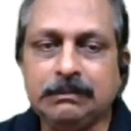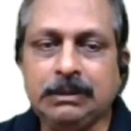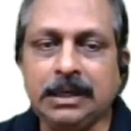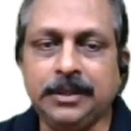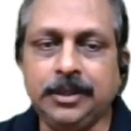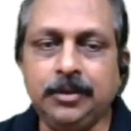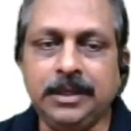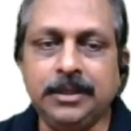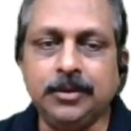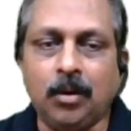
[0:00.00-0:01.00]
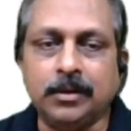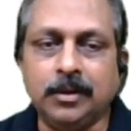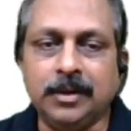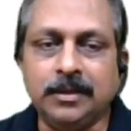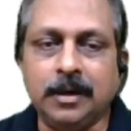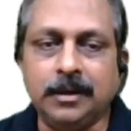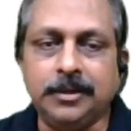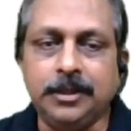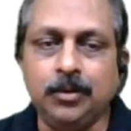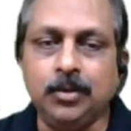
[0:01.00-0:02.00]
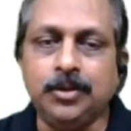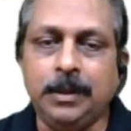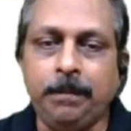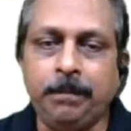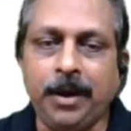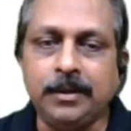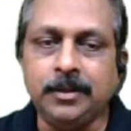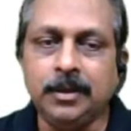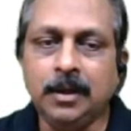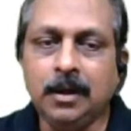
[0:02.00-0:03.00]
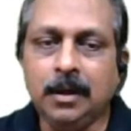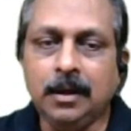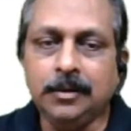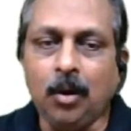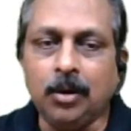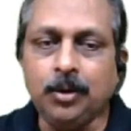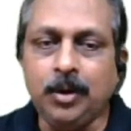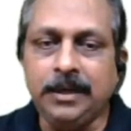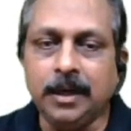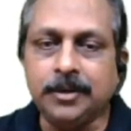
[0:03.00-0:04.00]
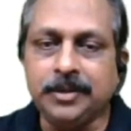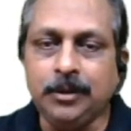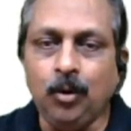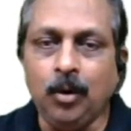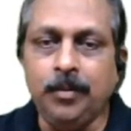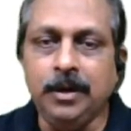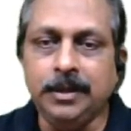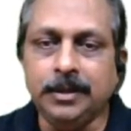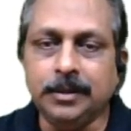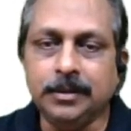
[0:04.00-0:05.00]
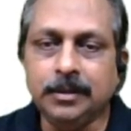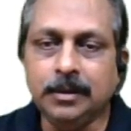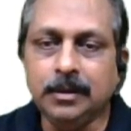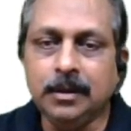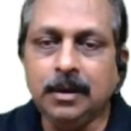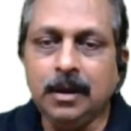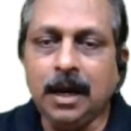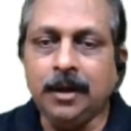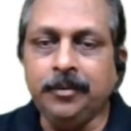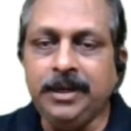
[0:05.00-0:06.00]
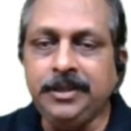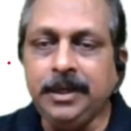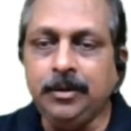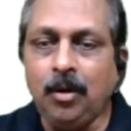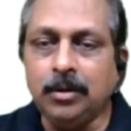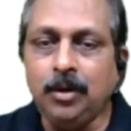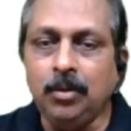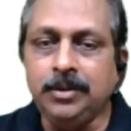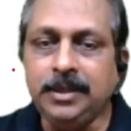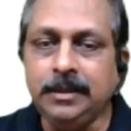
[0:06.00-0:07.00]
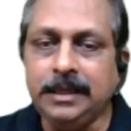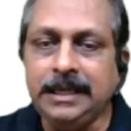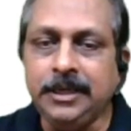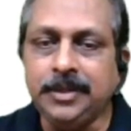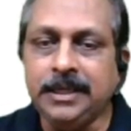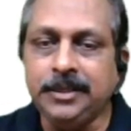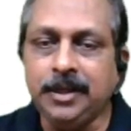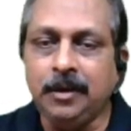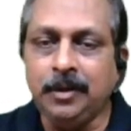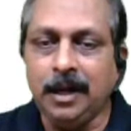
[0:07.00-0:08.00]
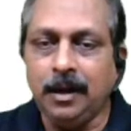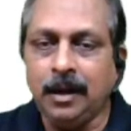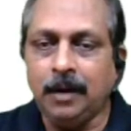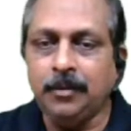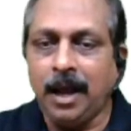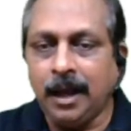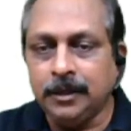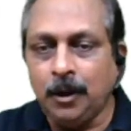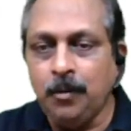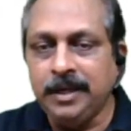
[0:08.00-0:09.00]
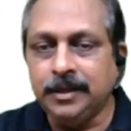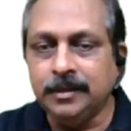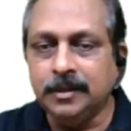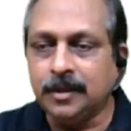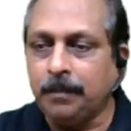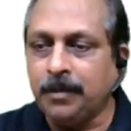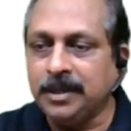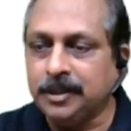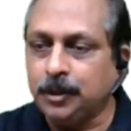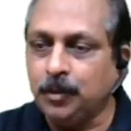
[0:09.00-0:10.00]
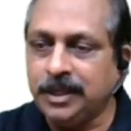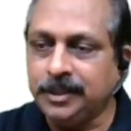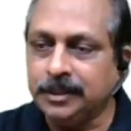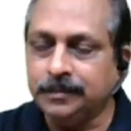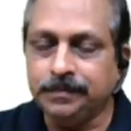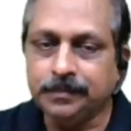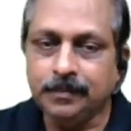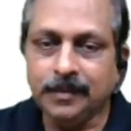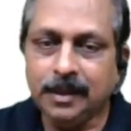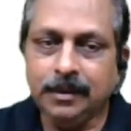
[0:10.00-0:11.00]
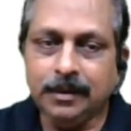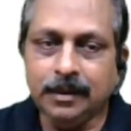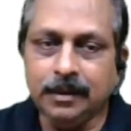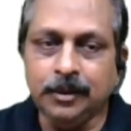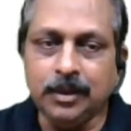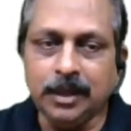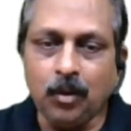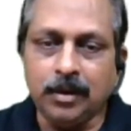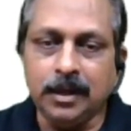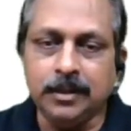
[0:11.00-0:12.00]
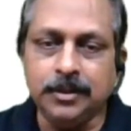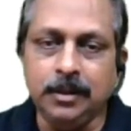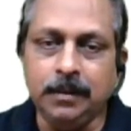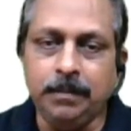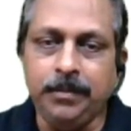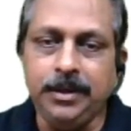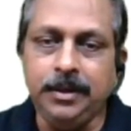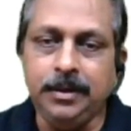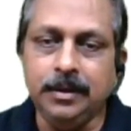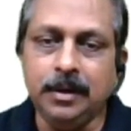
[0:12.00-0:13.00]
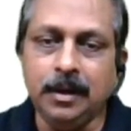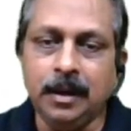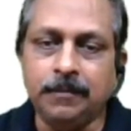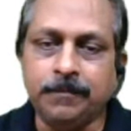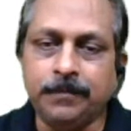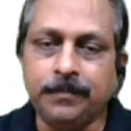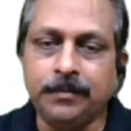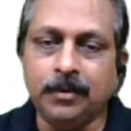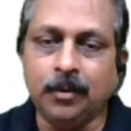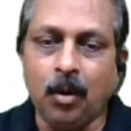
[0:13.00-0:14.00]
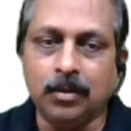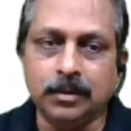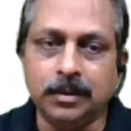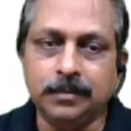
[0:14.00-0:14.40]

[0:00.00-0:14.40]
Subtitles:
is not correct, continues to impact the auto industry globally. And recent lockdowns in East Asia have aggravated the supply situation. You cannot consider BF wrong.